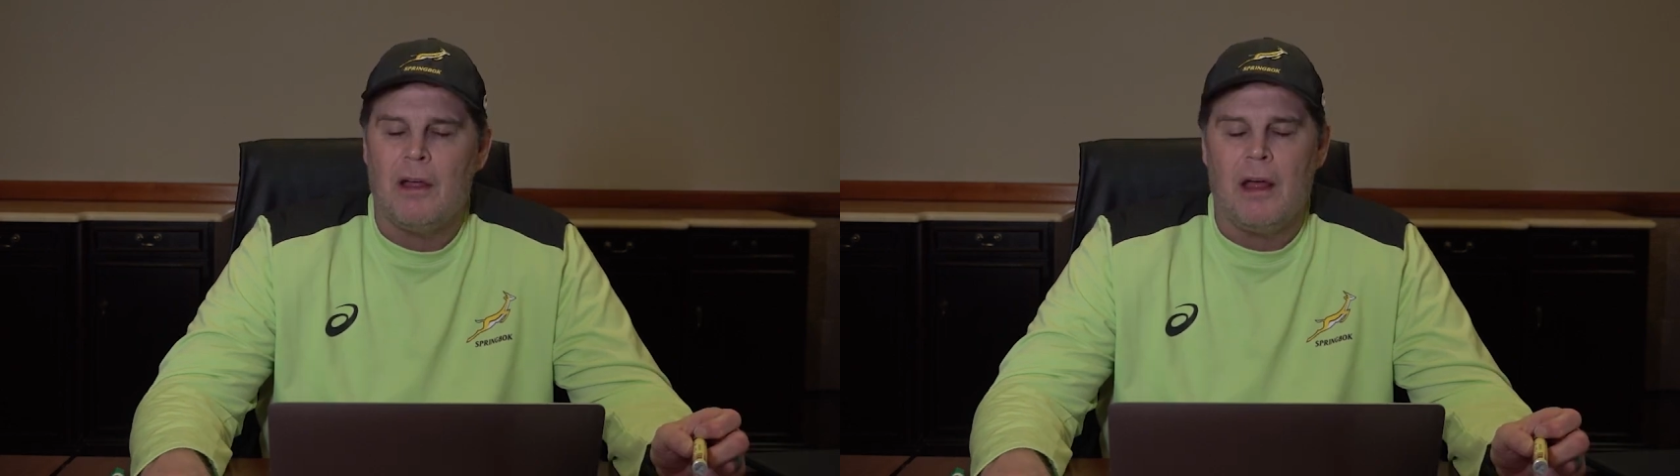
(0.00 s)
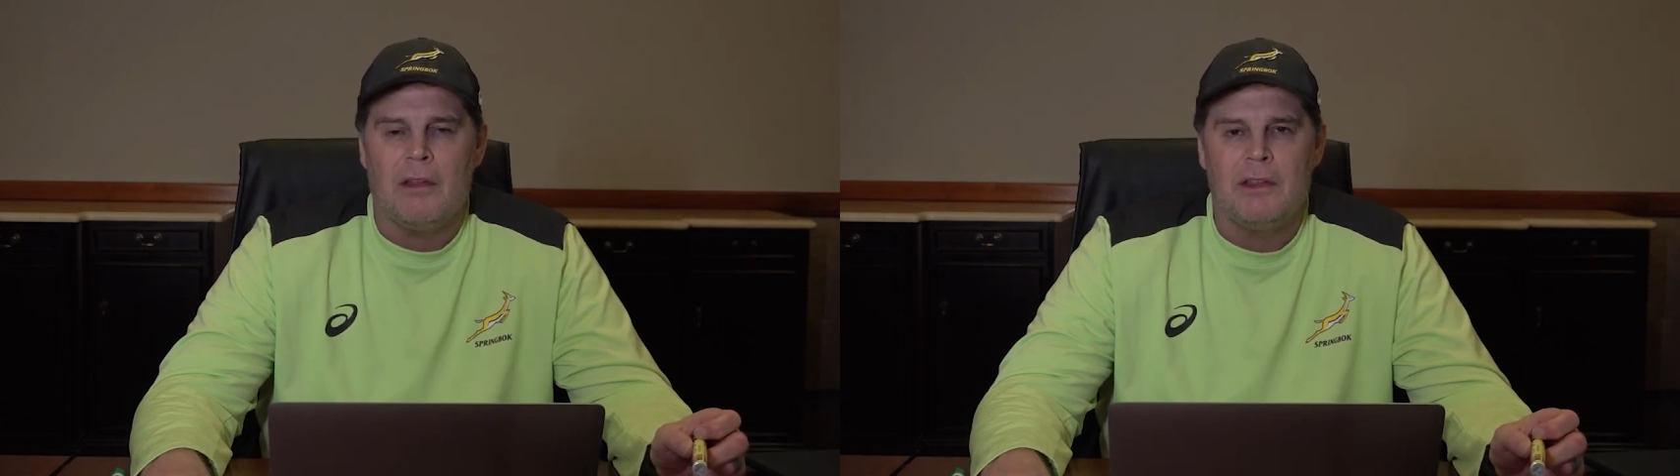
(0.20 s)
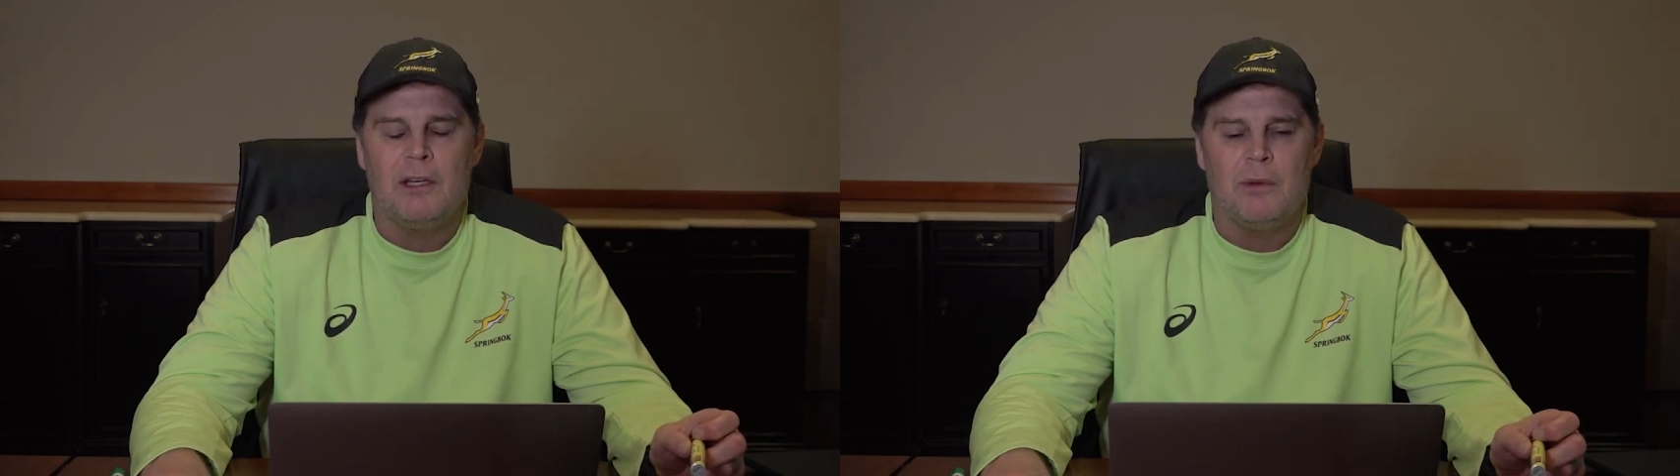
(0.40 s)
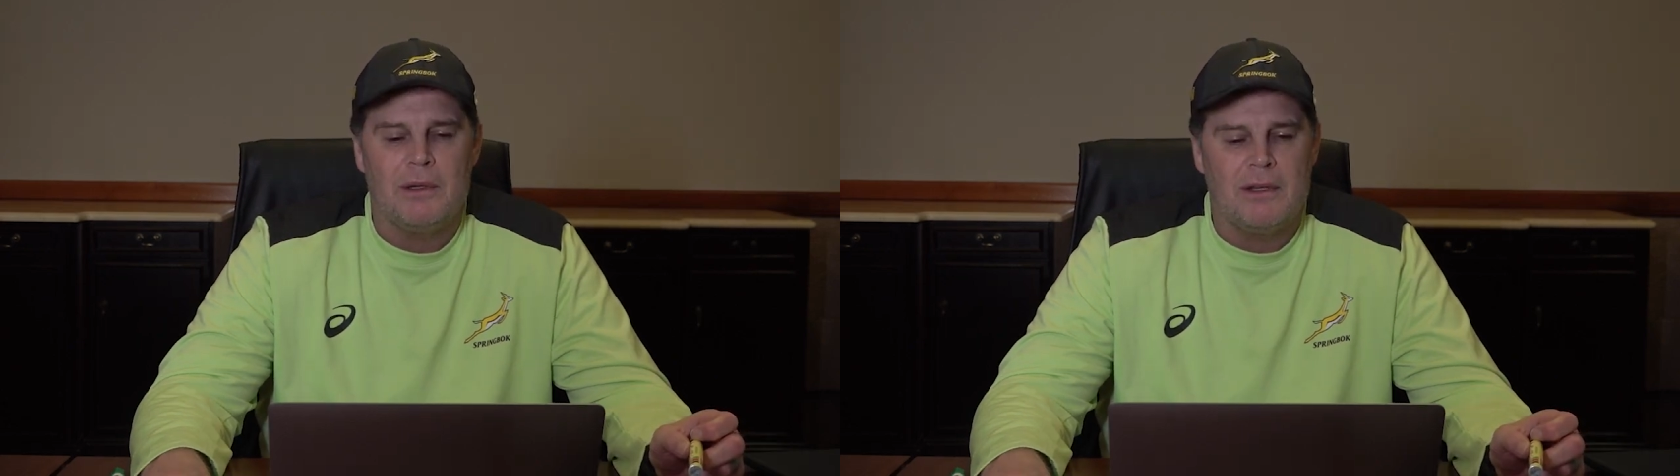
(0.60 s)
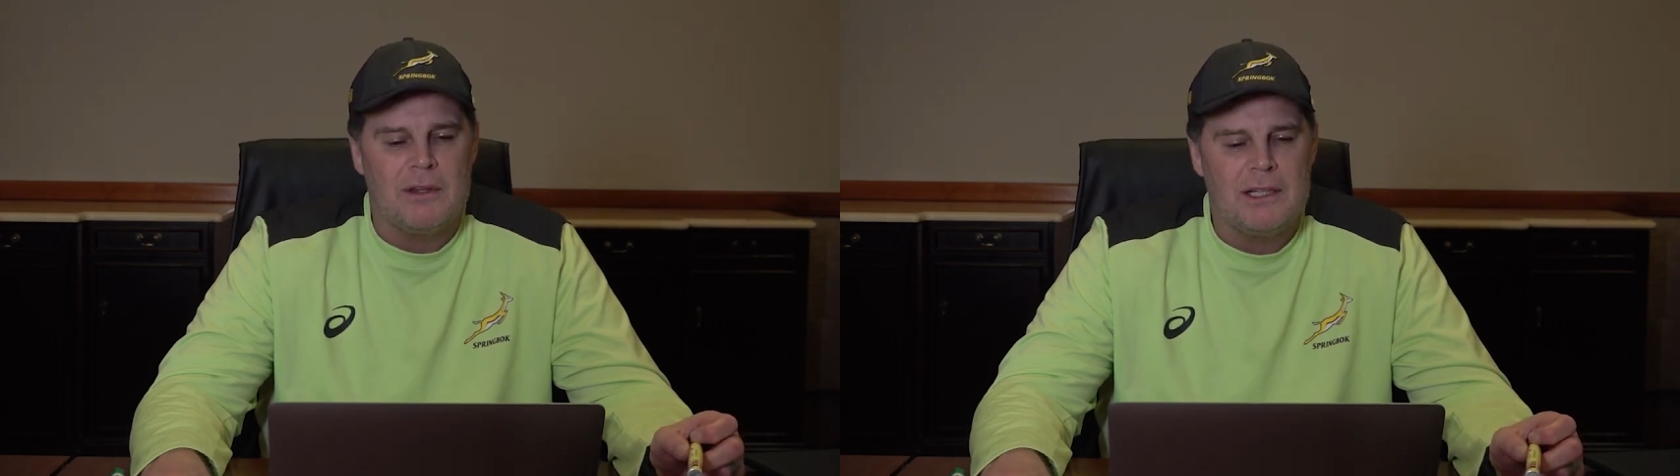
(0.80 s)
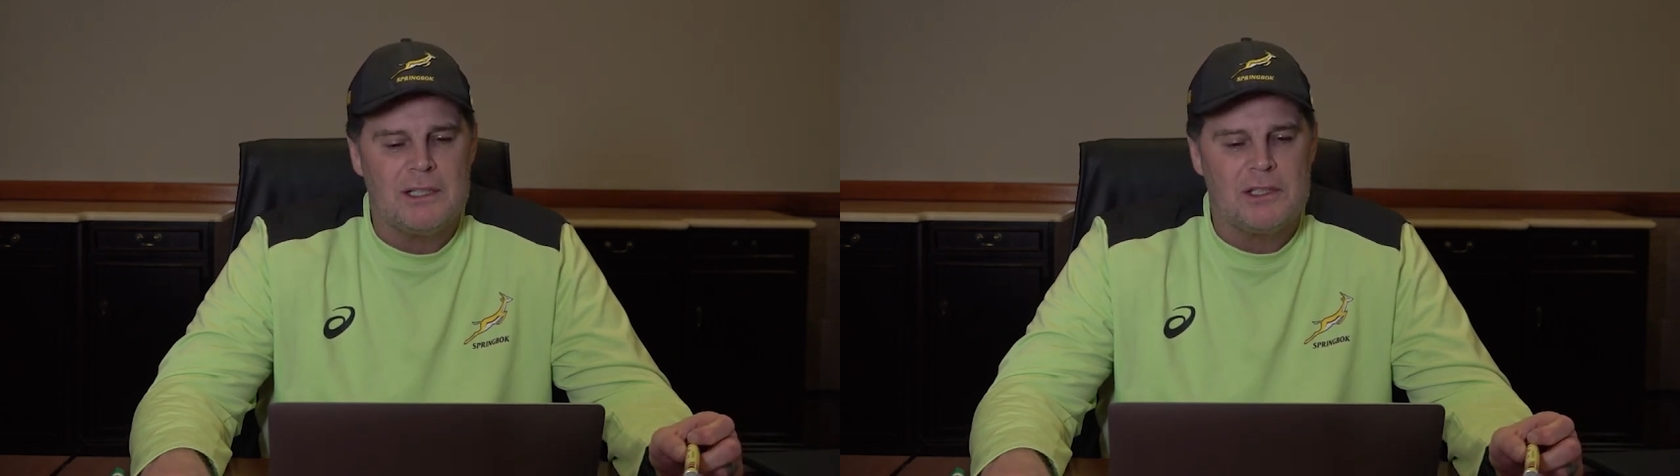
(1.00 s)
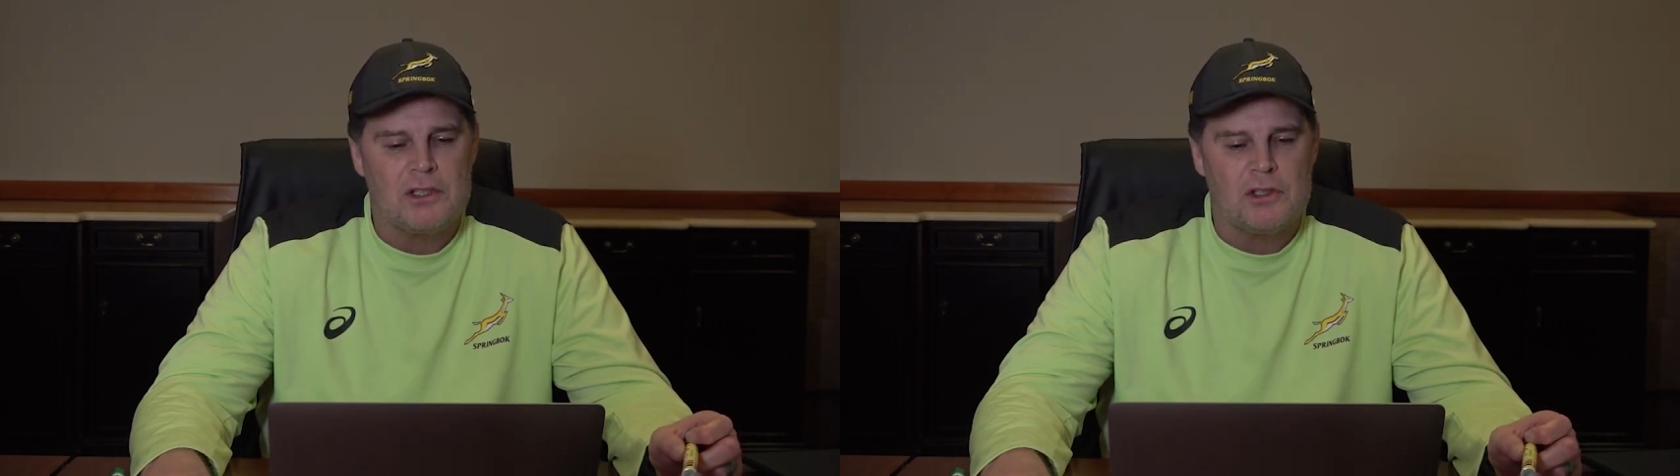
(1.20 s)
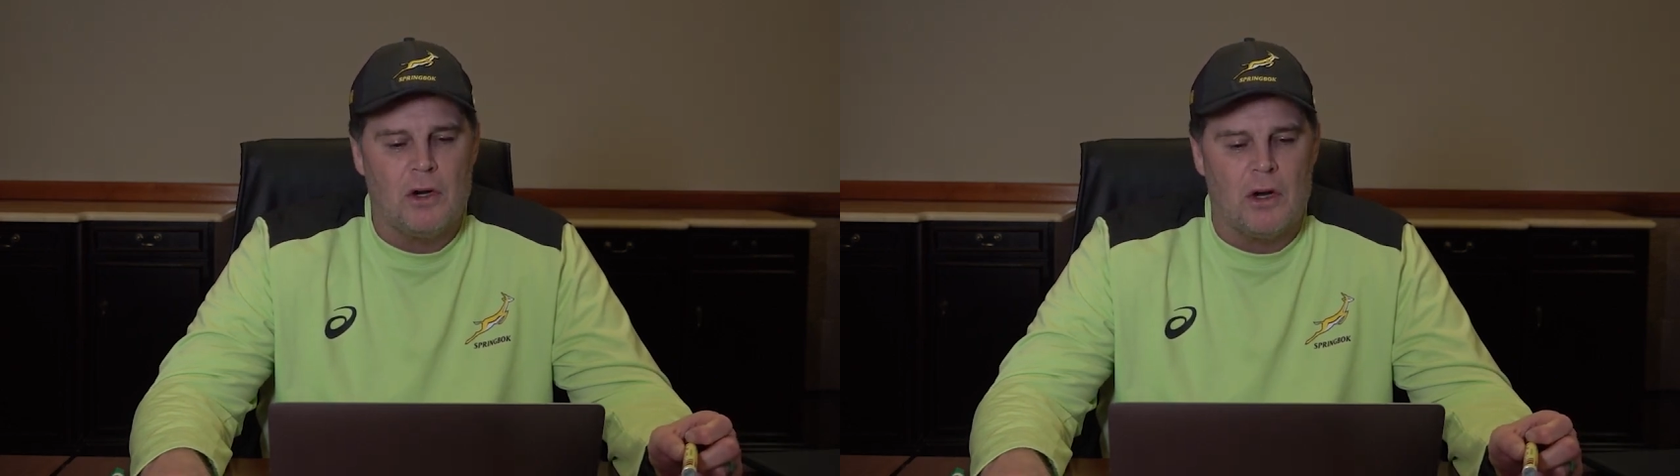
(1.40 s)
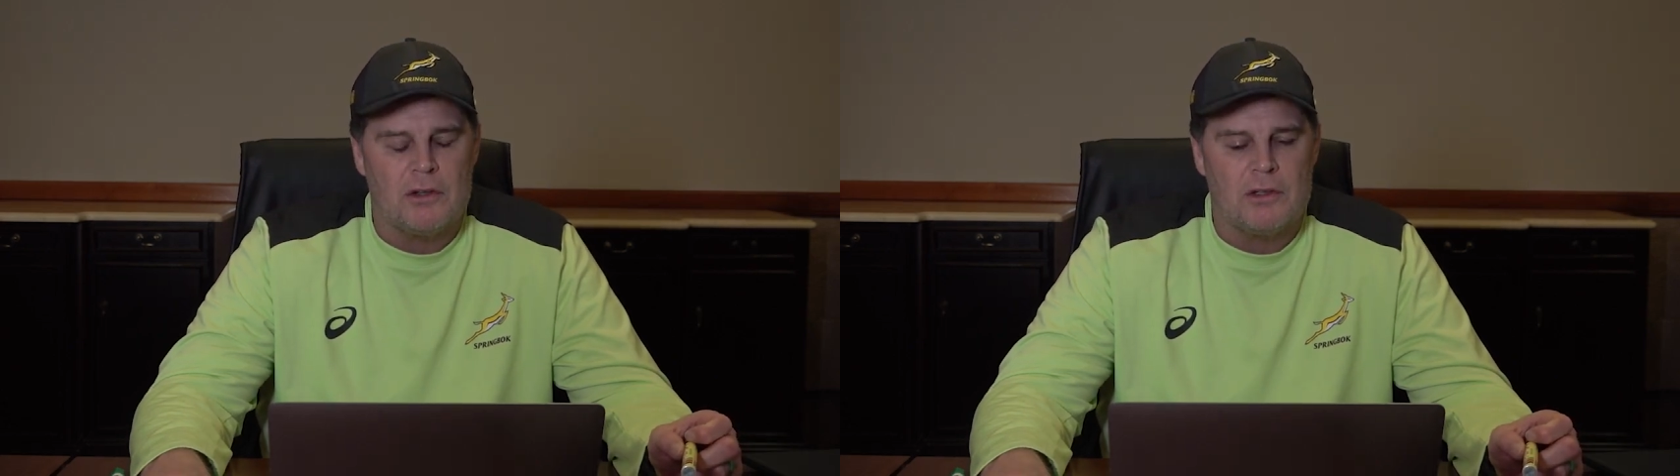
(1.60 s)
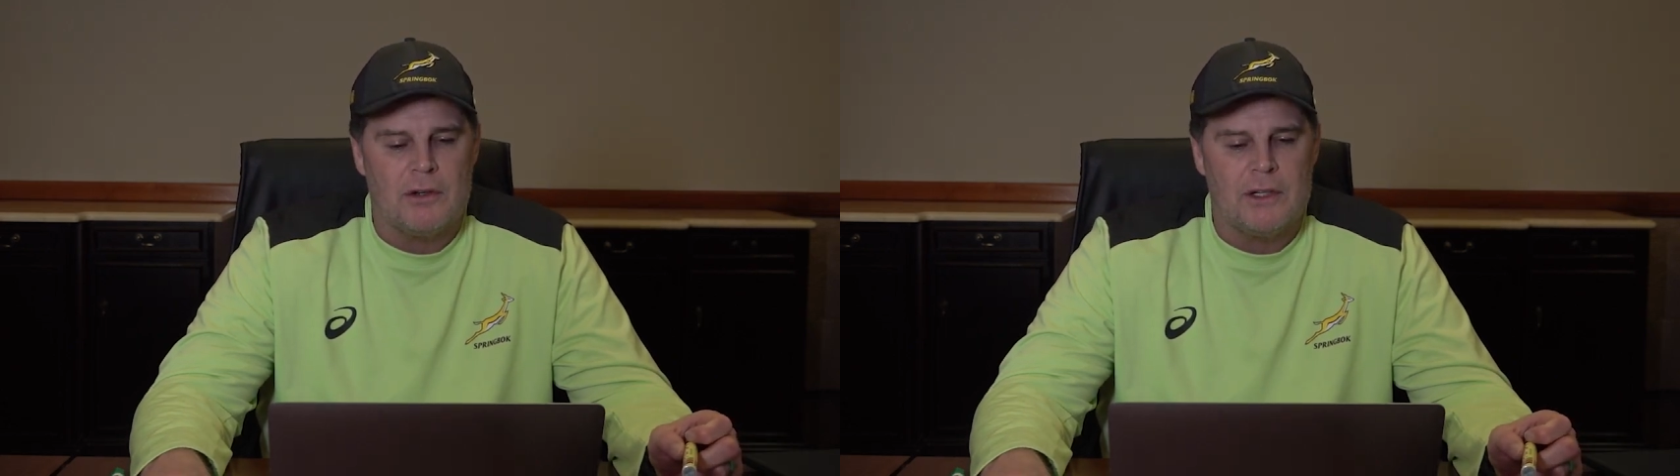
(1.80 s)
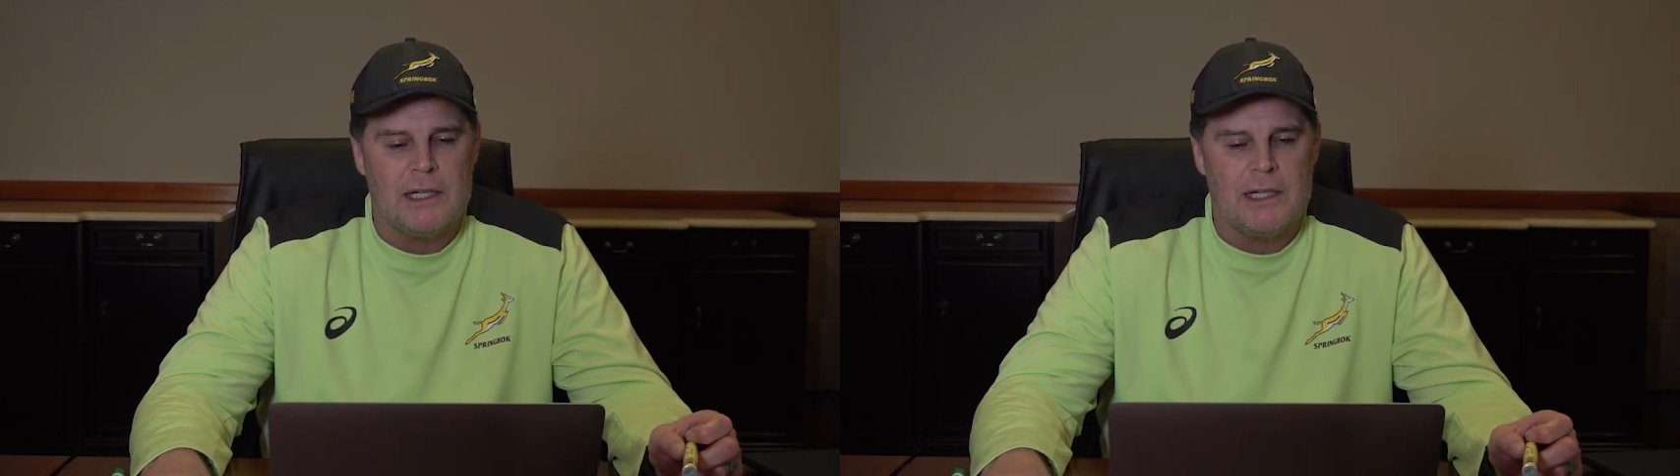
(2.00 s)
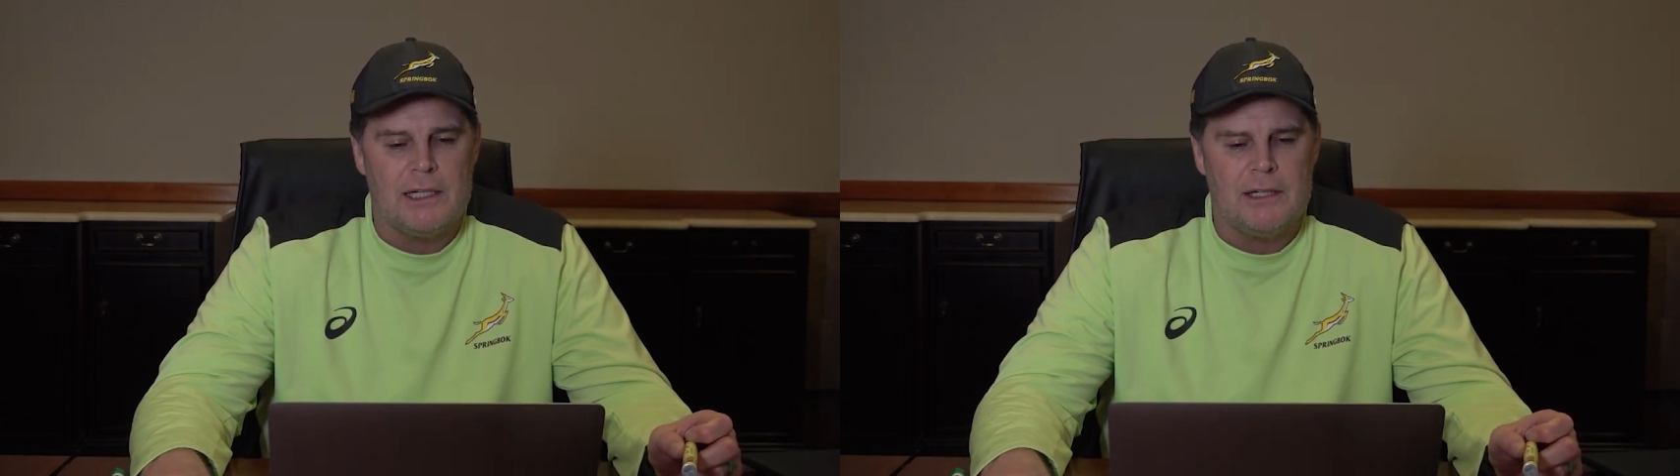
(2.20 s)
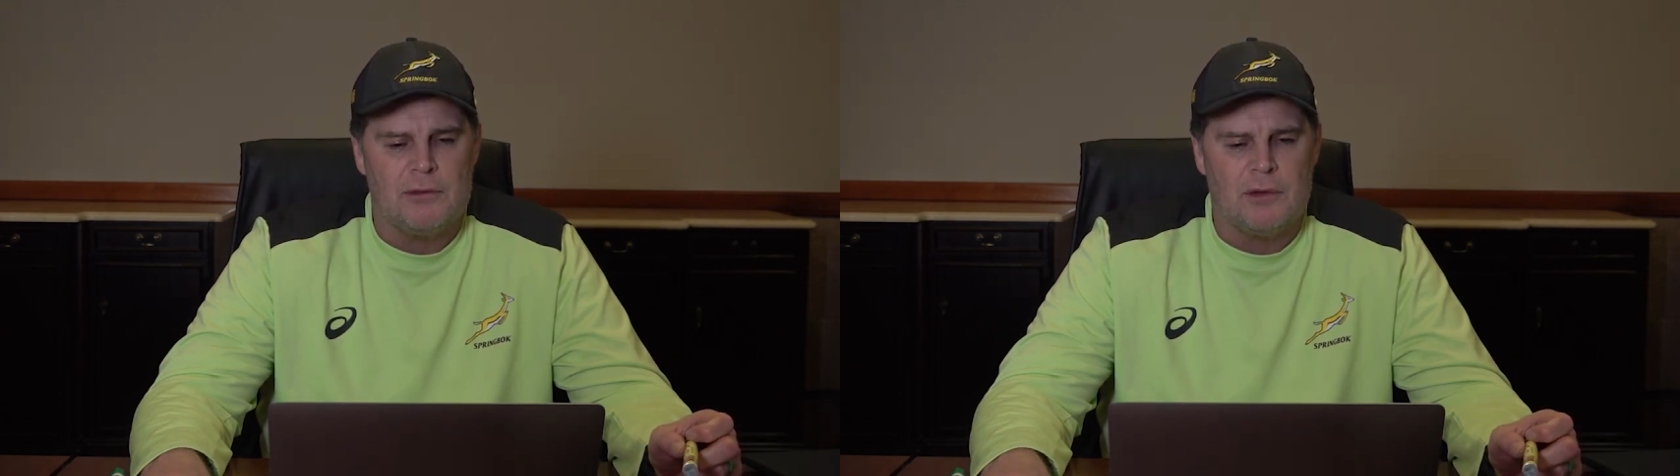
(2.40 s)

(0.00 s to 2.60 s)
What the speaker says: I think where the things got really,